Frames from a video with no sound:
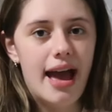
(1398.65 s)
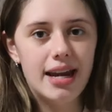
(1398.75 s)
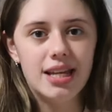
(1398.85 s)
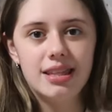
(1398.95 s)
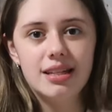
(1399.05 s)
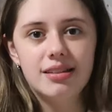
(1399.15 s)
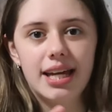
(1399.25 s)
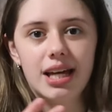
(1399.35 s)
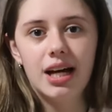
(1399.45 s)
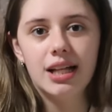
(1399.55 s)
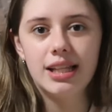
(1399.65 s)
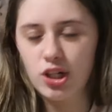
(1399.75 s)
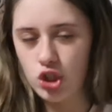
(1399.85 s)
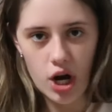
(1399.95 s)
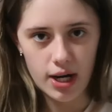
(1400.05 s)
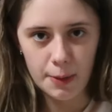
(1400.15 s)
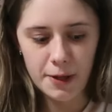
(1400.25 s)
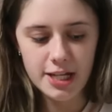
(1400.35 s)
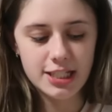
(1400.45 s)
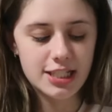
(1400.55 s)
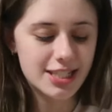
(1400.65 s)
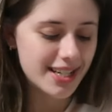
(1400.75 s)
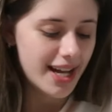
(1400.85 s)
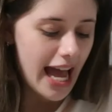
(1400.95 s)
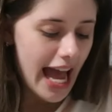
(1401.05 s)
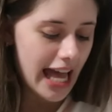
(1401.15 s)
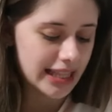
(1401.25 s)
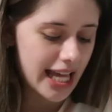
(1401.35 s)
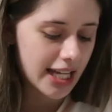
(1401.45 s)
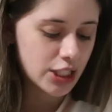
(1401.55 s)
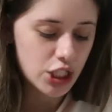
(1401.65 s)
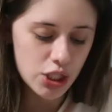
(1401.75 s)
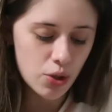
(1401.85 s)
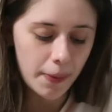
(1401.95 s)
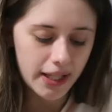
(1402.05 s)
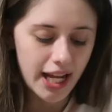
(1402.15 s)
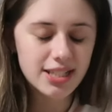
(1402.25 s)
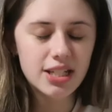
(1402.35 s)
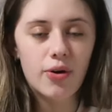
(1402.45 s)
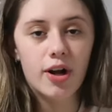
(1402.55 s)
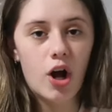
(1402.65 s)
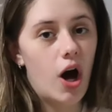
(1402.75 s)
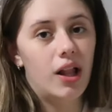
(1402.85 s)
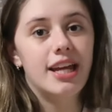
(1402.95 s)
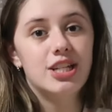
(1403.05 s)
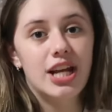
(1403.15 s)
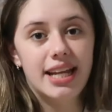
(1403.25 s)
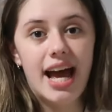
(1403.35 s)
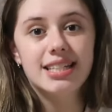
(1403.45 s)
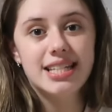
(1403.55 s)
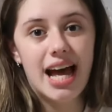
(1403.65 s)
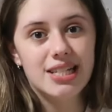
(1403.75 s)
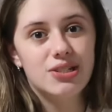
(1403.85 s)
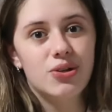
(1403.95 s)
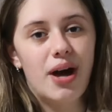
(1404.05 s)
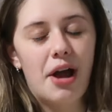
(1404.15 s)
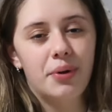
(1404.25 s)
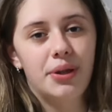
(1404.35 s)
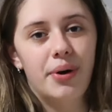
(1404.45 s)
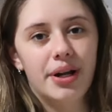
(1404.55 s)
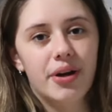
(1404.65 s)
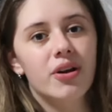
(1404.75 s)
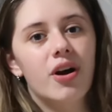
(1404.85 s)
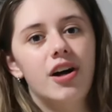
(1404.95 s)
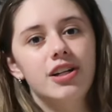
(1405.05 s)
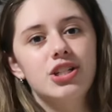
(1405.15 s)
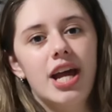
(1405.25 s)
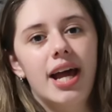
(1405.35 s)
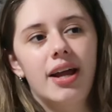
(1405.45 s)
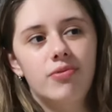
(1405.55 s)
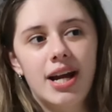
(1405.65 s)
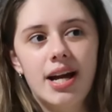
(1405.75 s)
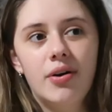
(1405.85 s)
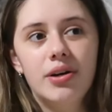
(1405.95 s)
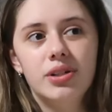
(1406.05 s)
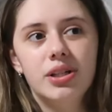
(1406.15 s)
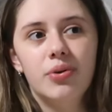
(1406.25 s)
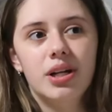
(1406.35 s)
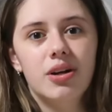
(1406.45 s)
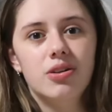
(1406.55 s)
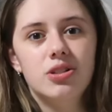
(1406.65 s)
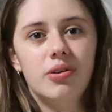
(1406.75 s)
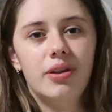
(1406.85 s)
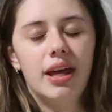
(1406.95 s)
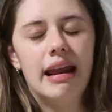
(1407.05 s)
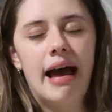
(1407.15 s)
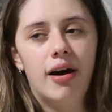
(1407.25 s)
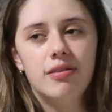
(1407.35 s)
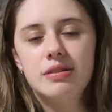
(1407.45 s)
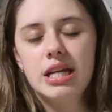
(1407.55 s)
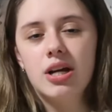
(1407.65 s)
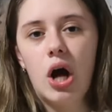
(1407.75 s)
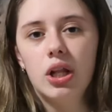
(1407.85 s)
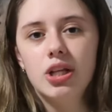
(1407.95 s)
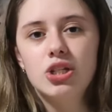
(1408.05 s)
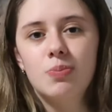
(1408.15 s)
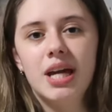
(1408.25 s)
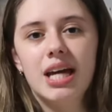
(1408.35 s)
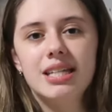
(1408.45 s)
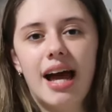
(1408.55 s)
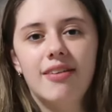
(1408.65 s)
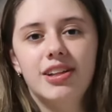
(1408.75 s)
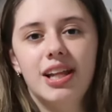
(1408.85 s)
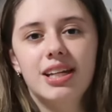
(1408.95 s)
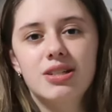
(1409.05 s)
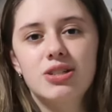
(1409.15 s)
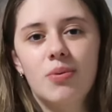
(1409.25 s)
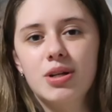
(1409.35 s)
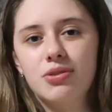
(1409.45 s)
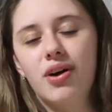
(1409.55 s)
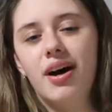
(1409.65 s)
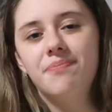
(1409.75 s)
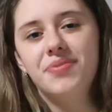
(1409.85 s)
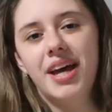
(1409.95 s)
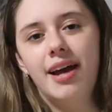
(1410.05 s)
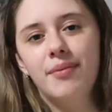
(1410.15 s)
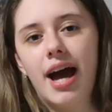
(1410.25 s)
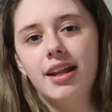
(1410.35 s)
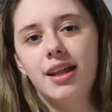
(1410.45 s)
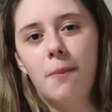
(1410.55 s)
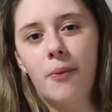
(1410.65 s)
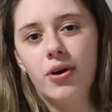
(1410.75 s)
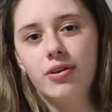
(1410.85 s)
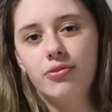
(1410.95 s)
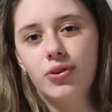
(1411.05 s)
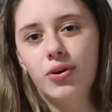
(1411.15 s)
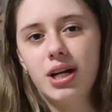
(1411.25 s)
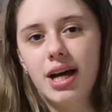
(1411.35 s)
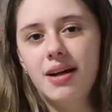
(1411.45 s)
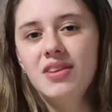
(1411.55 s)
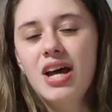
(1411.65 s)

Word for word: anything like electronic based. And then, do you plan to go to college? And yes, I do. I really want to go to college. And right now, I really want to go to like an out of state college because I feel like it's so much fun. And I'm kind of like bored of Florida.